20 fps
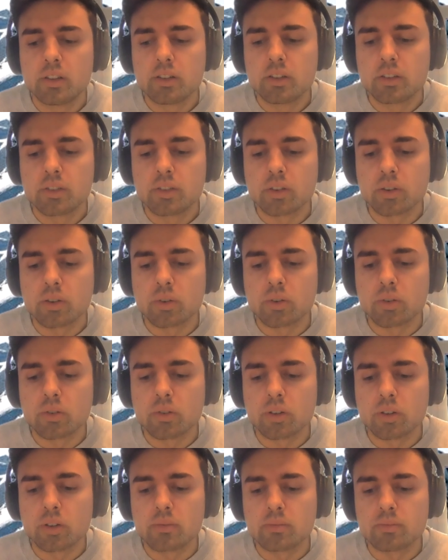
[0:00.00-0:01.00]

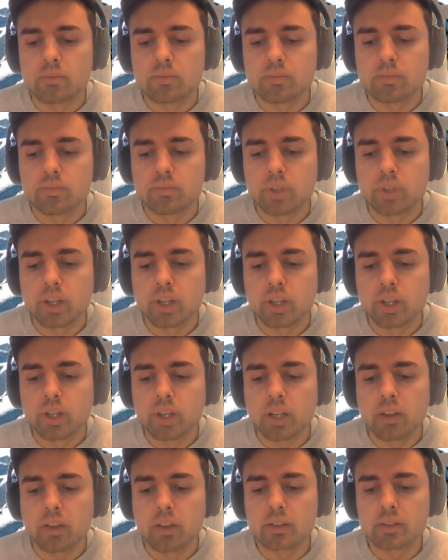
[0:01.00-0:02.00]
So yeah,
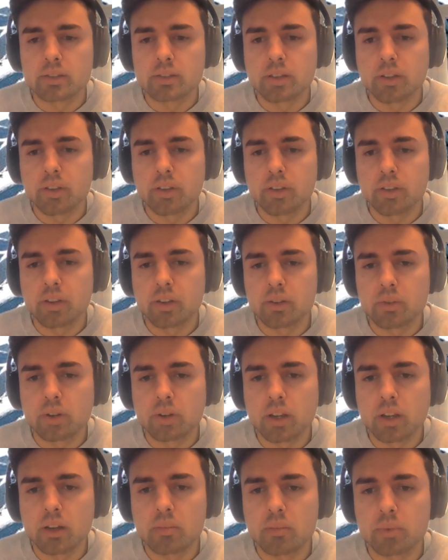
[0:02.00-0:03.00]
there's nothing you can
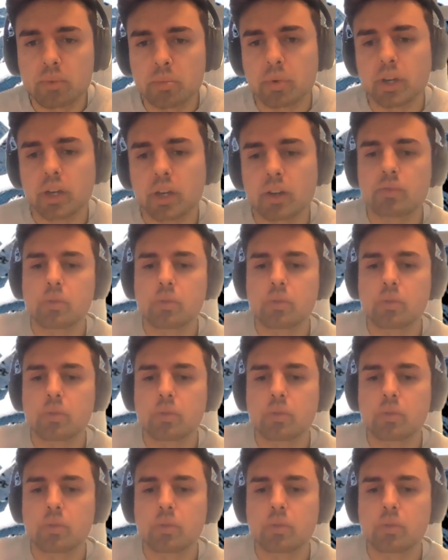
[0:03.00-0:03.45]
prepare for.